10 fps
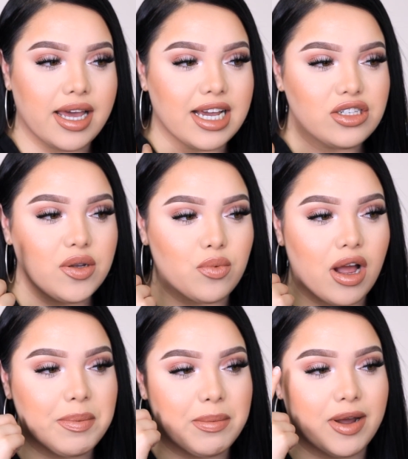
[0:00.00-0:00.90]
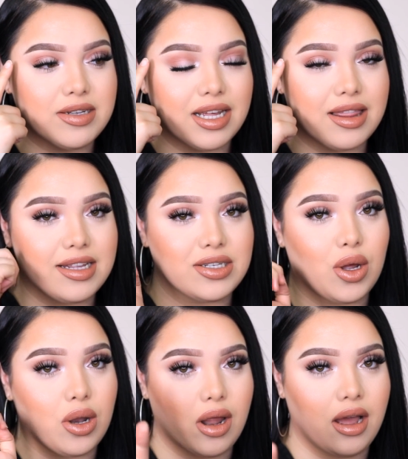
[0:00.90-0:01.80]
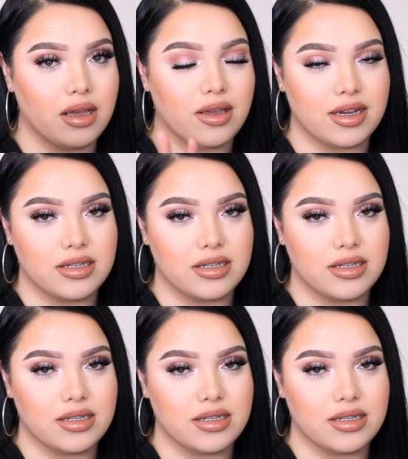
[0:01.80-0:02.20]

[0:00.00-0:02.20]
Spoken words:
I actually rock my brows like this a lot. You